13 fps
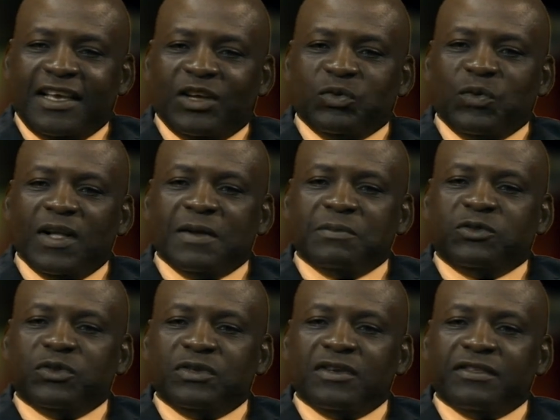and welcome
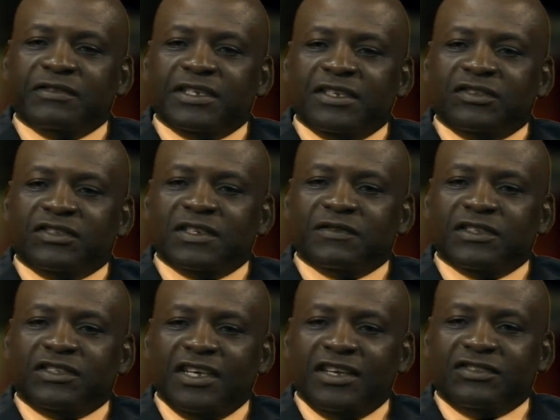to another edition of A
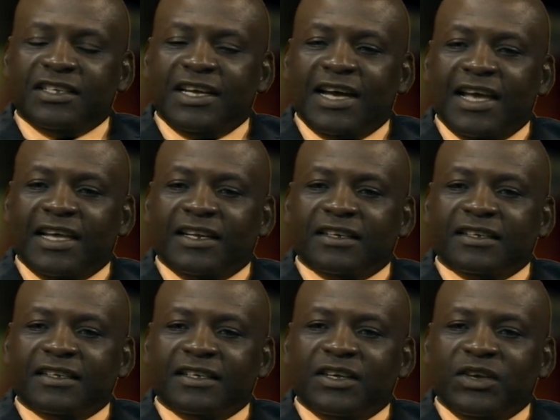Changing Guyana,
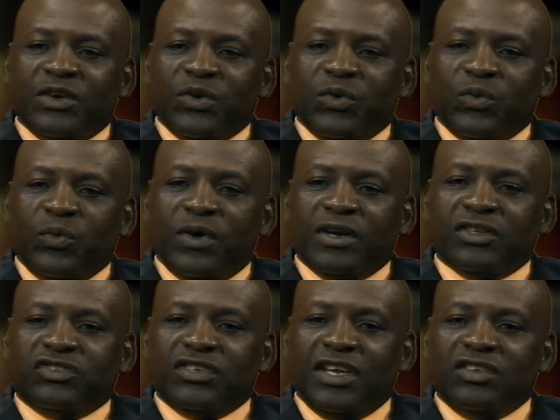where the
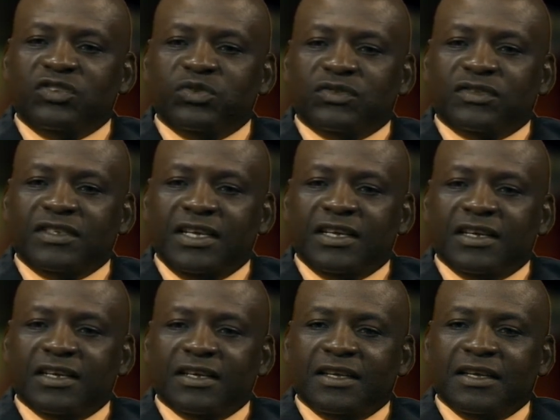change you seek
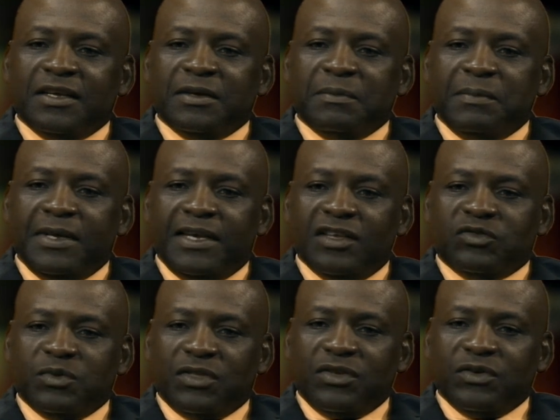
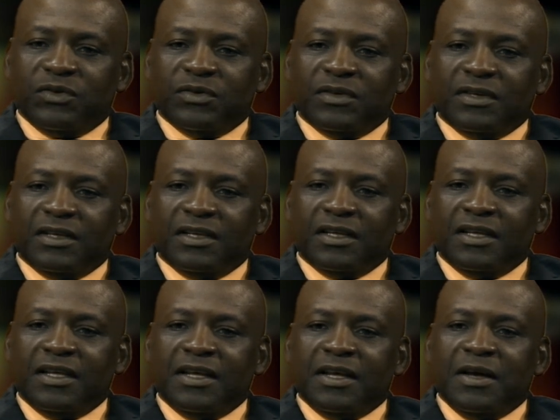begins with you.
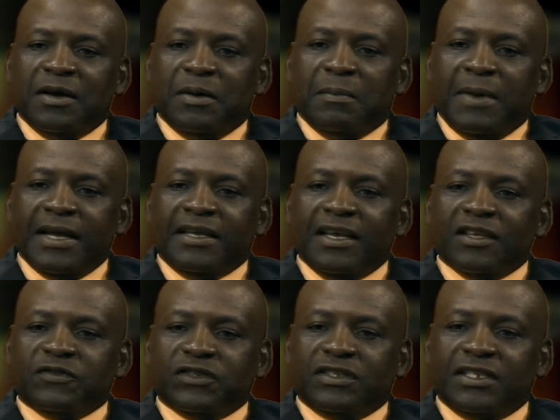My
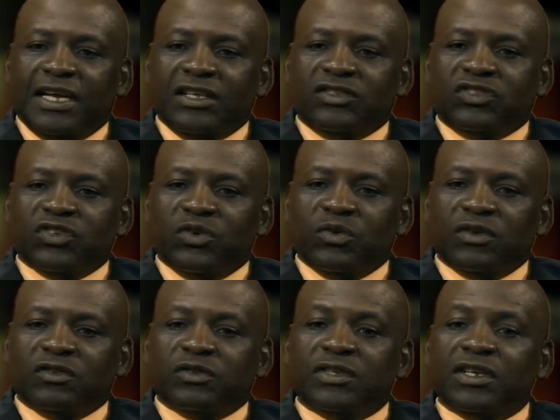guest for tonight's show
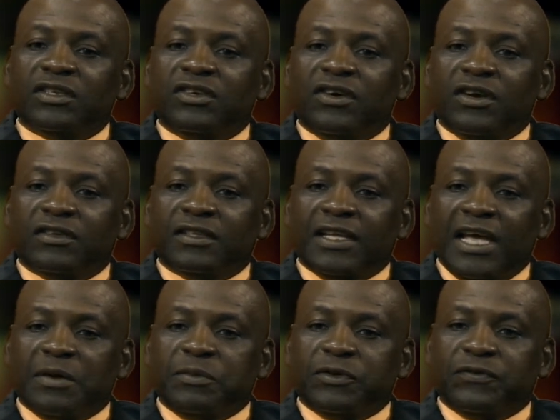is Lieutenant Colonel
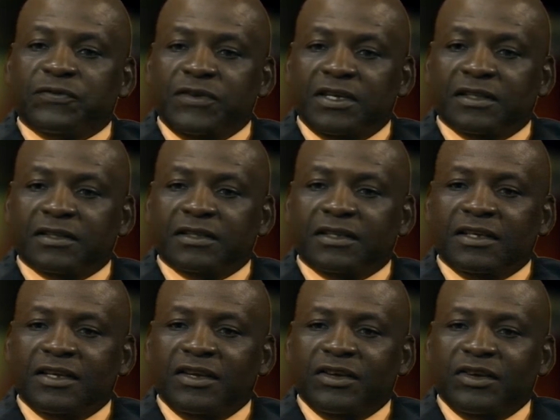Egbert Field,
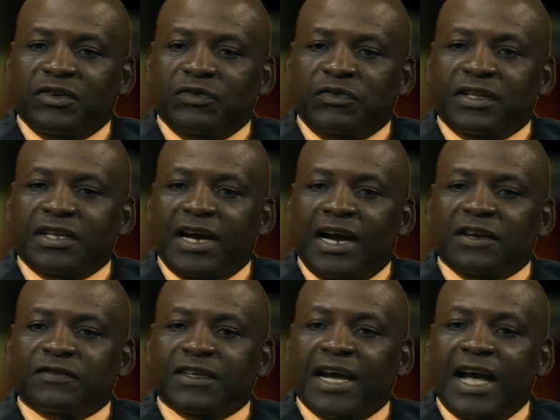retired
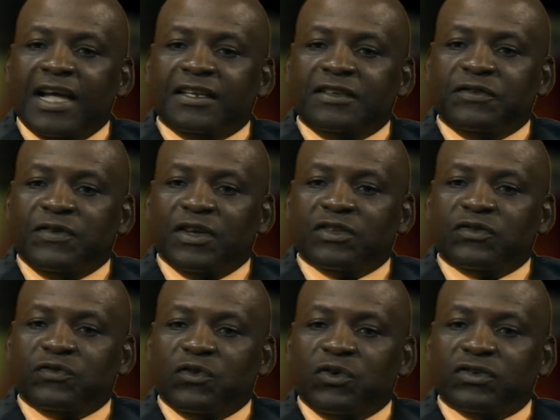of the Guyana
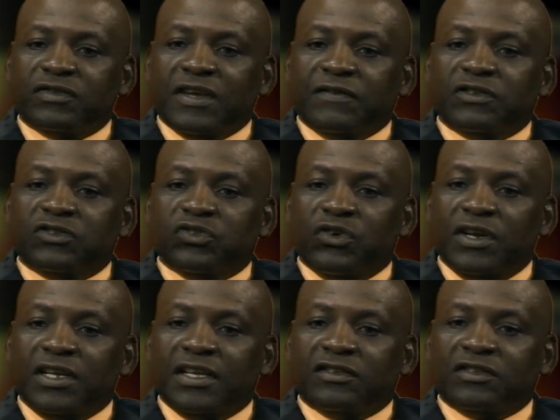Defense Force after
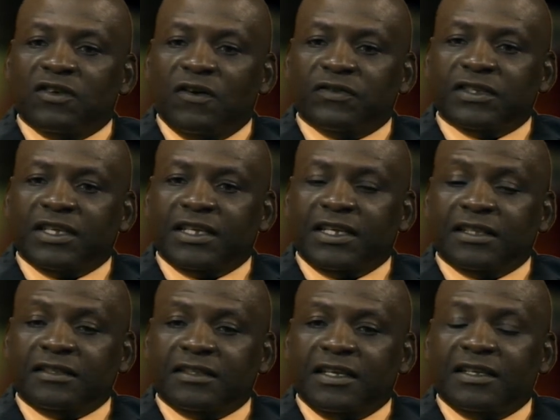joining as an officer
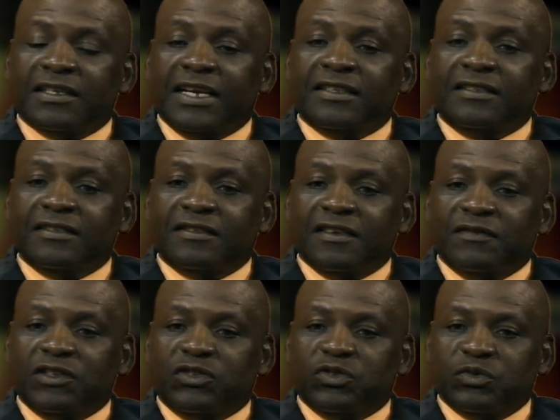cadet in
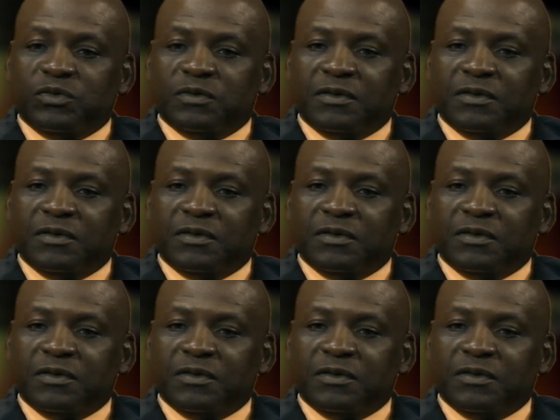1972.